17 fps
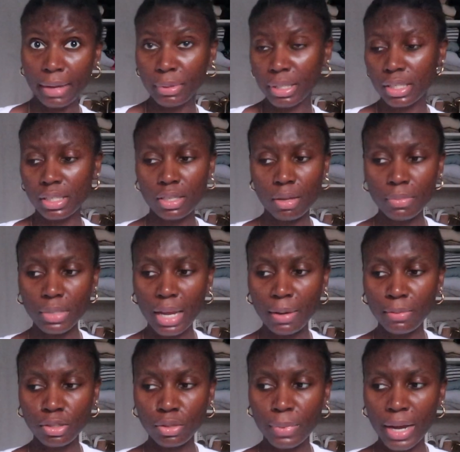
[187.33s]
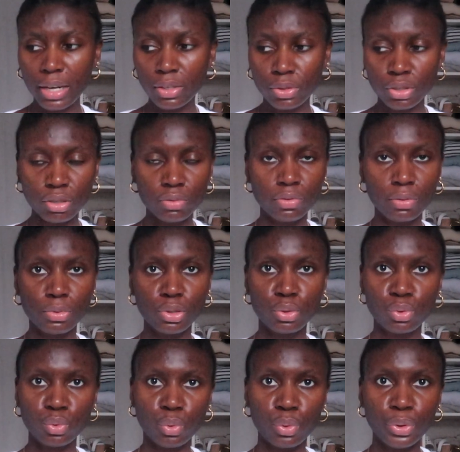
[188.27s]
because sometimes you buy lotion from the
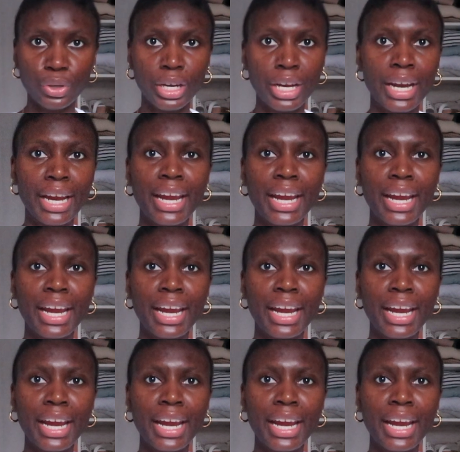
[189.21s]
store